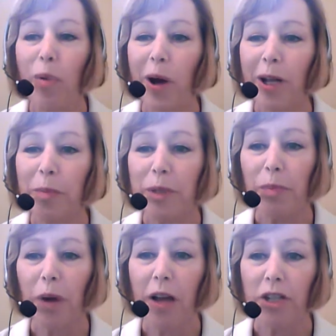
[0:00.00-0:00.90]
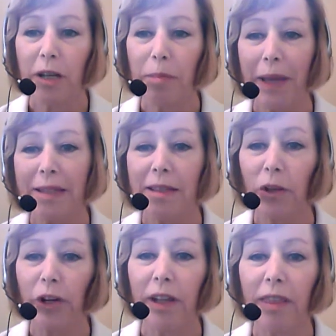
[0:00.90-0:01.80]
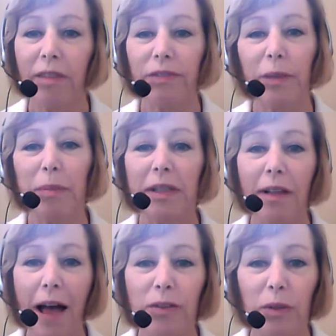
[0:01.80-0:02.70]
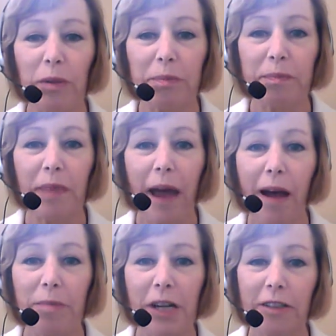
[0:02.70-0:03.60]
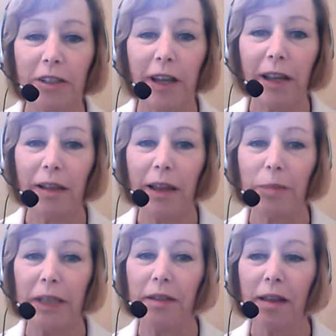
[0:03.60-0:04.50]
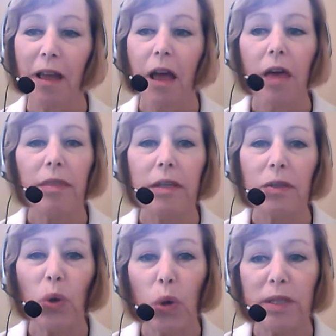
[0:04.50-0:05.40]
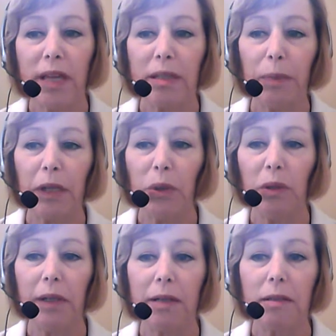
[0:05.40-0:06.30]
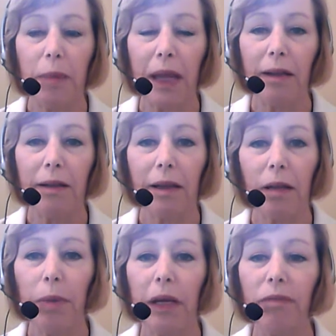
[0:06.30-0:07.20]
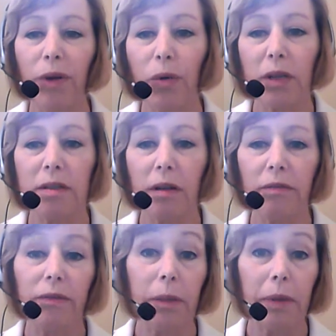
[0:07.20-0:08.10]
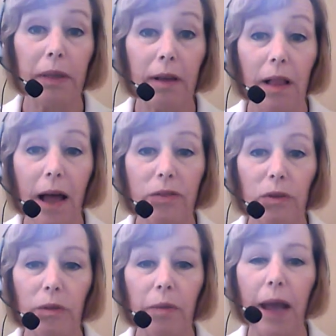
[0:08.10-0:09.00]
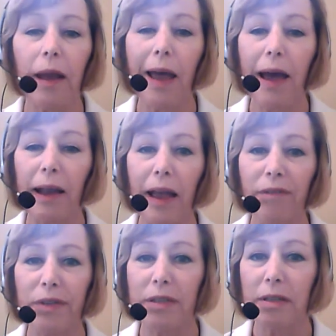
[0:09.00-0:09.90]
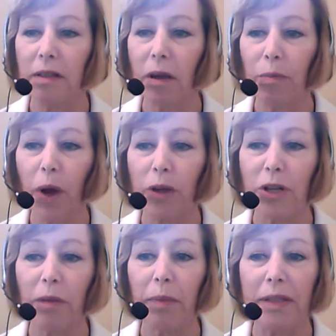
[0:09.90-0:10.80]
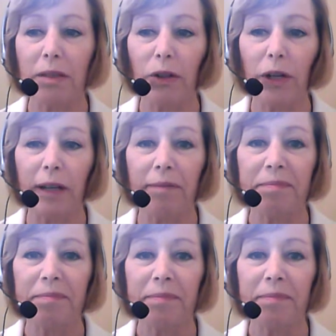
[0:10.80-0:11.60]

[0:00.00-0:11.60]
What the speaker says: Welcome to Project-Based Learning in the Flipped Classroom. I'm Dr. Kay Lehman. This course has been newly expanded, keeping a focus on flipping the classroom and adding emphasis on project-based learning.